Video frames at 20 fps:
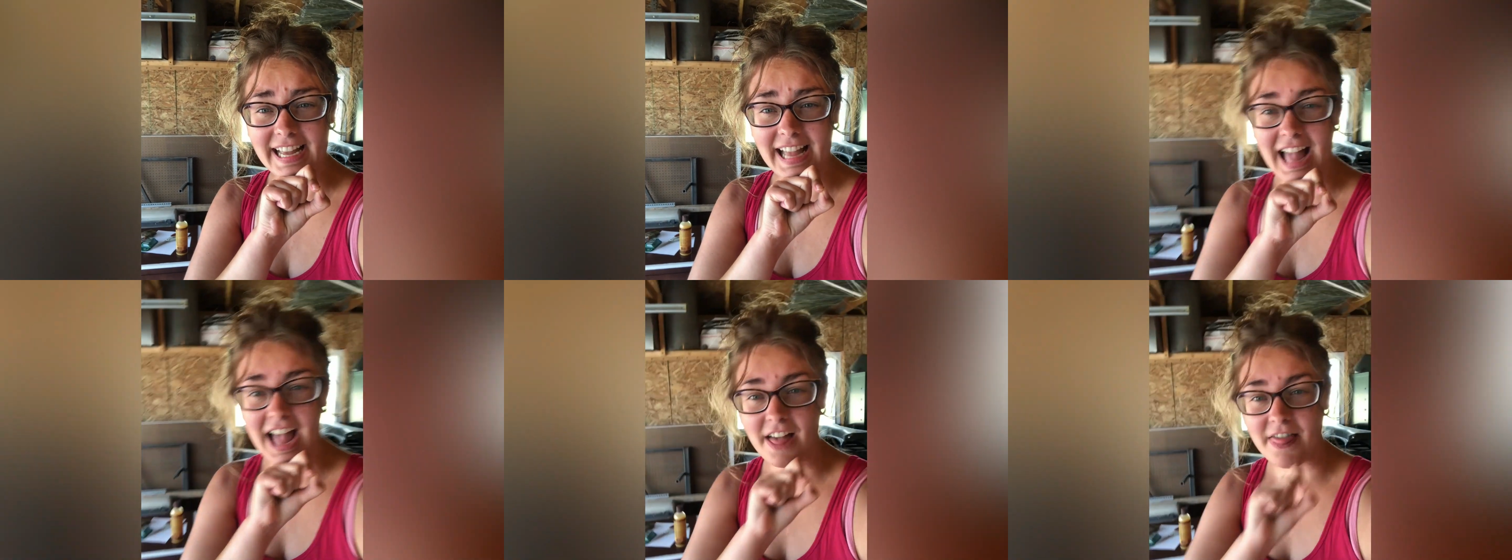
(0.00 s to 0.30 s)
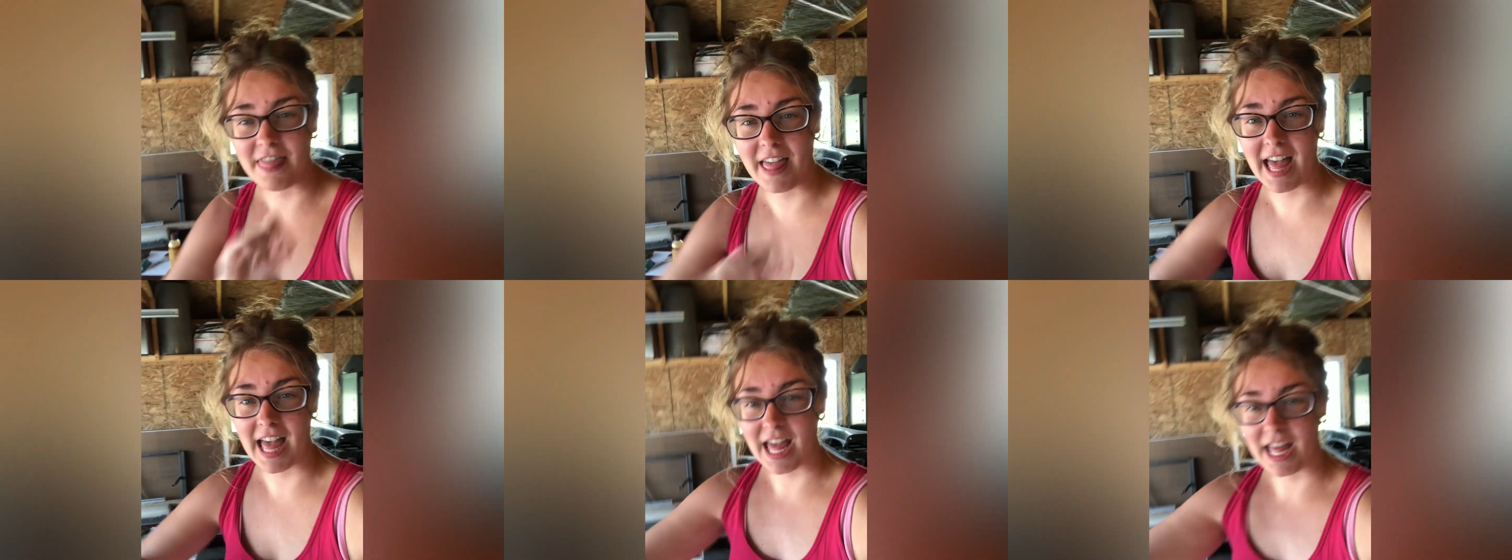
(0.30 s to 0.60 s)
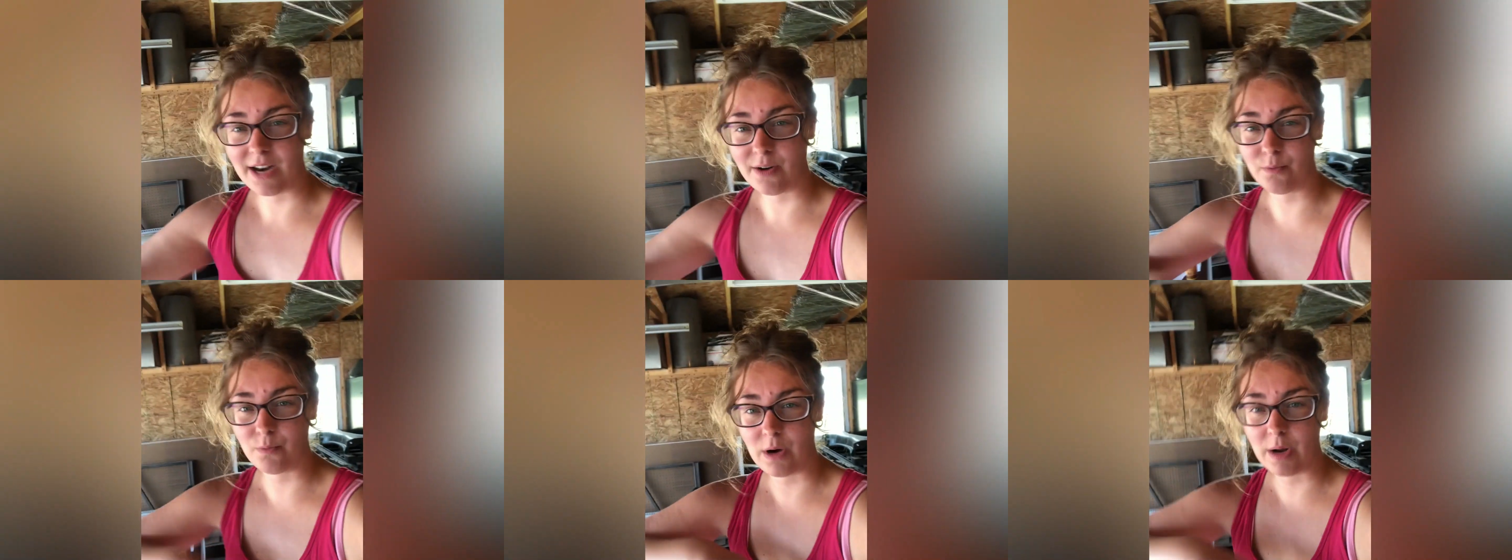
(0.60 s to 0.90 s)
And
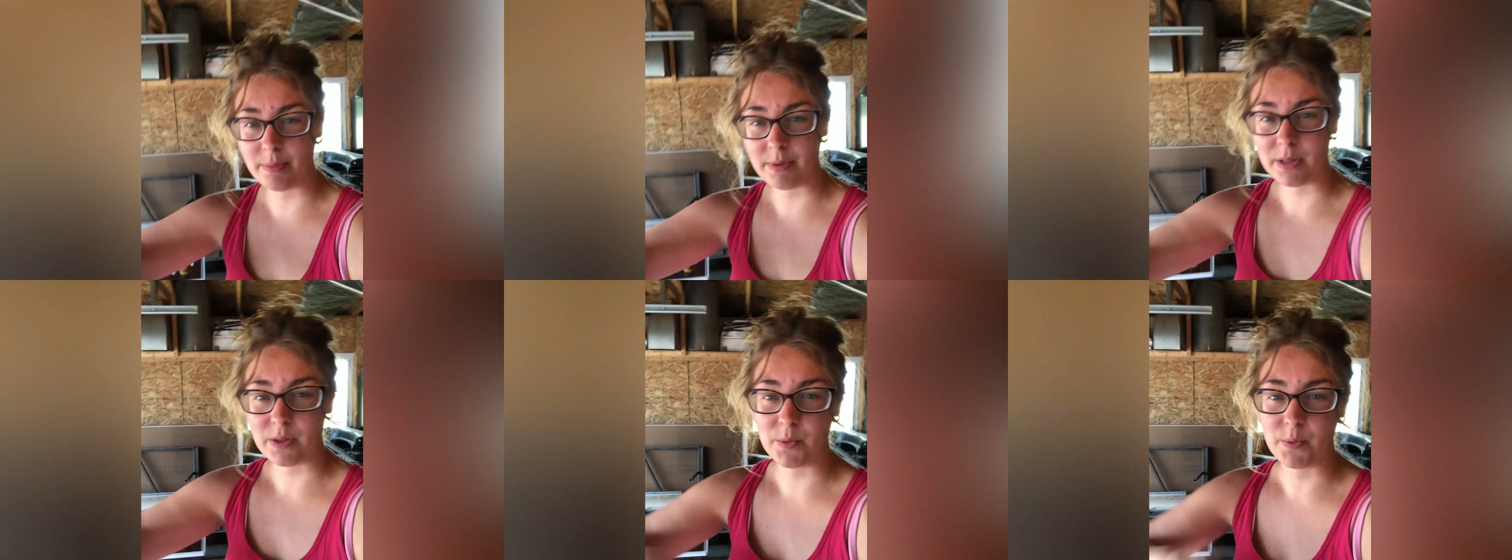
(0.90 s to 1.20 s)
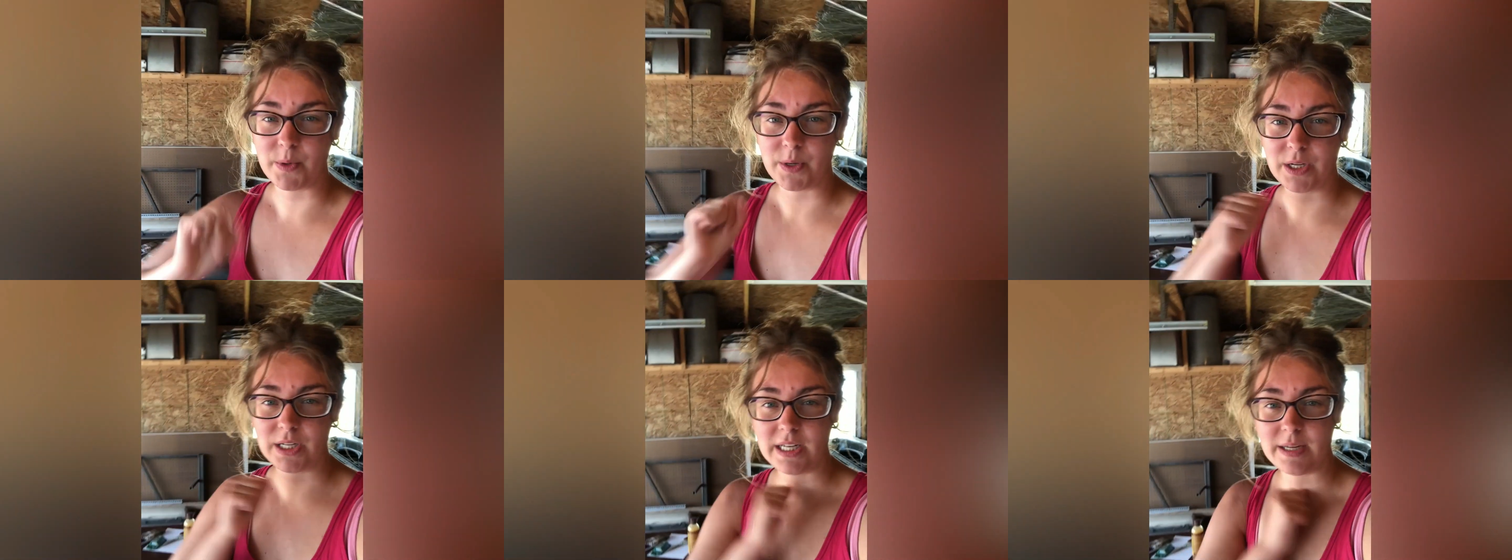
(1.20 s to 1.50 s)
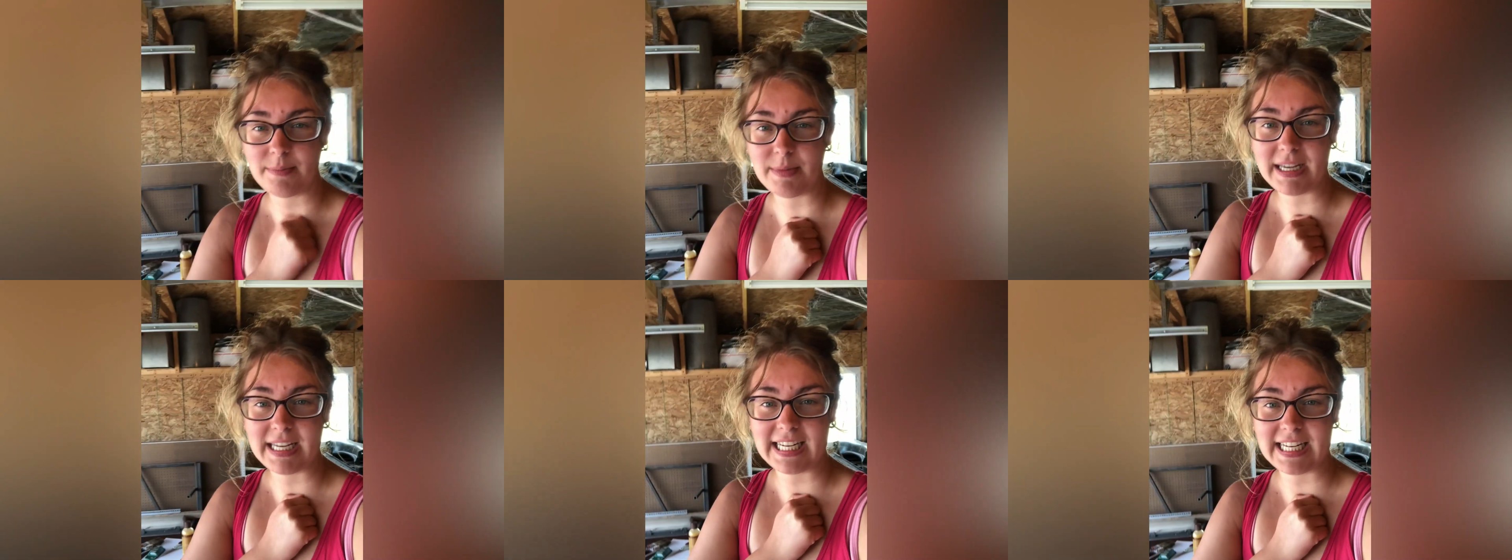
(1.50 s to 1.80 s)
then rubbing the wood and
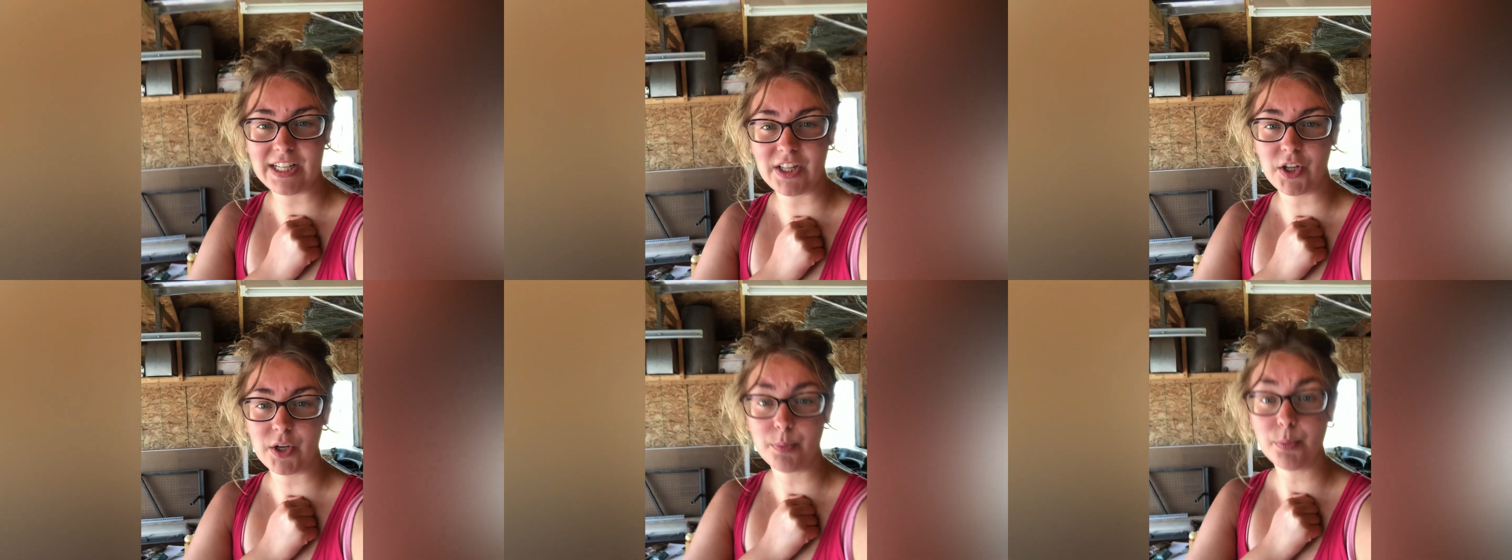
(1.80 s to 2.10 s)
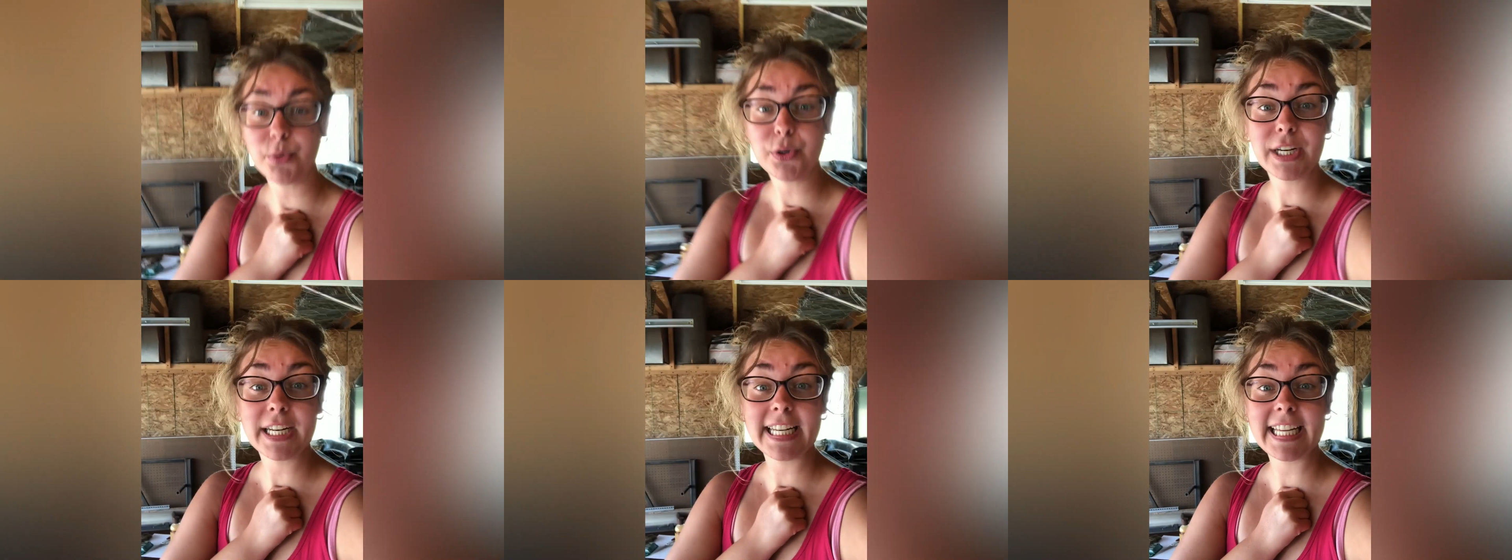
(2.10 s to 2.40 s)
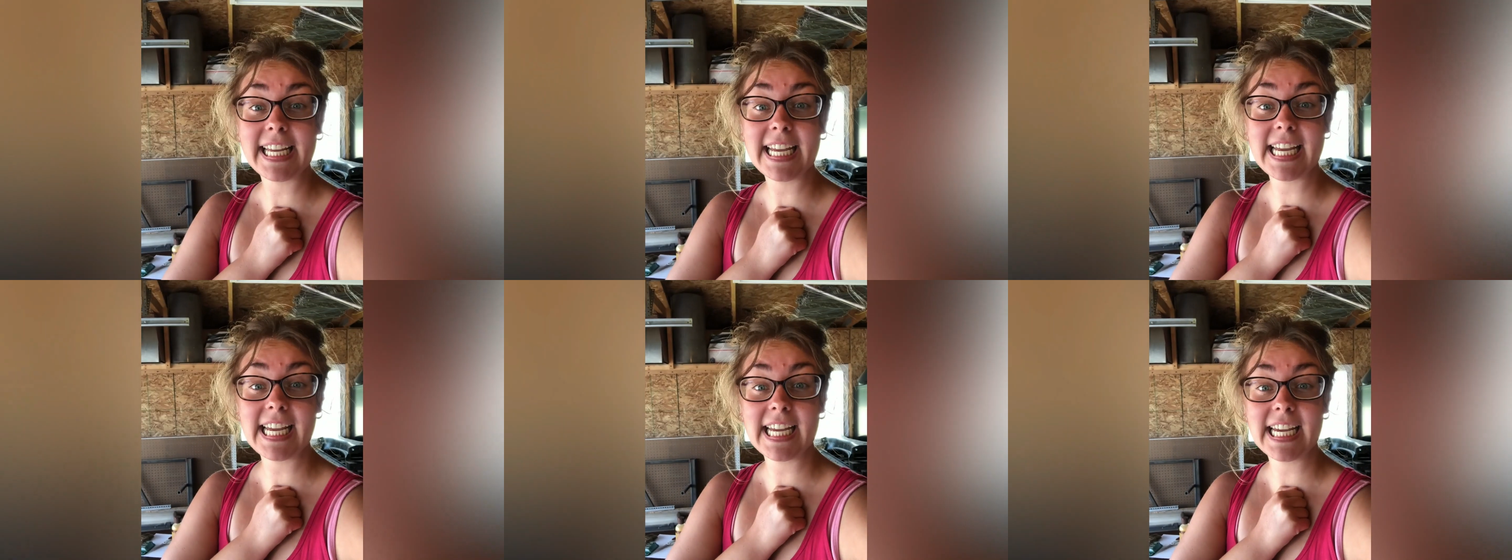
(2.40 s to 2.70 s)
making it look
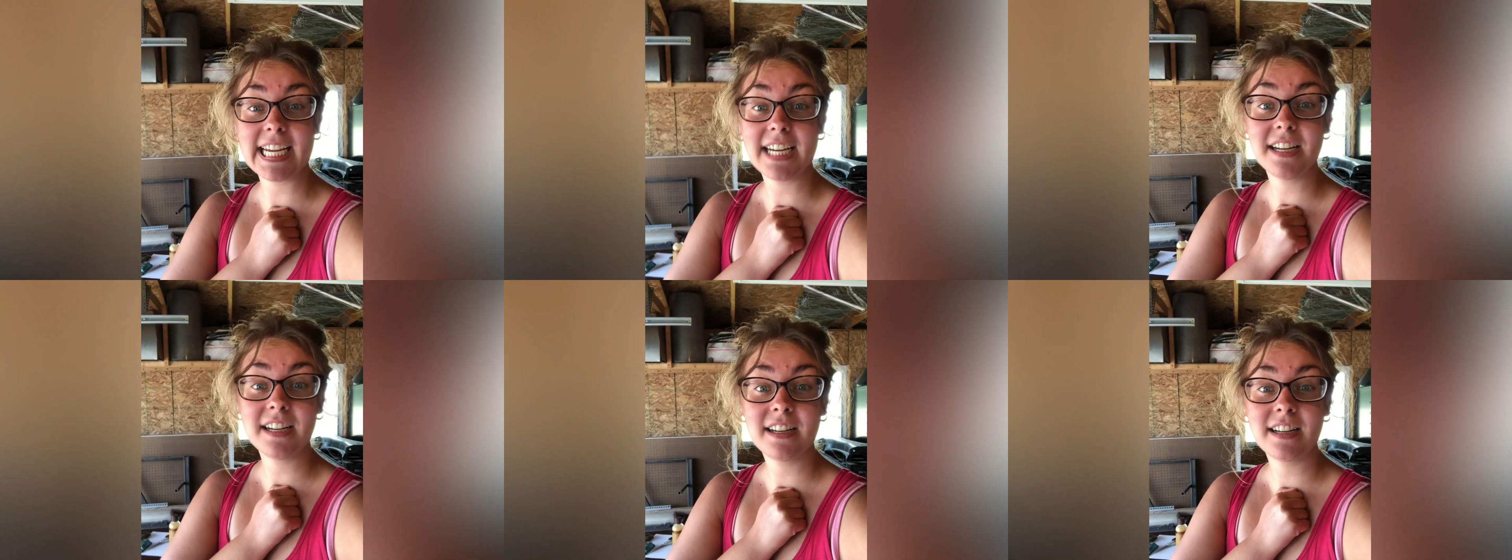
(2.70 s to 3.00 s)
pretty.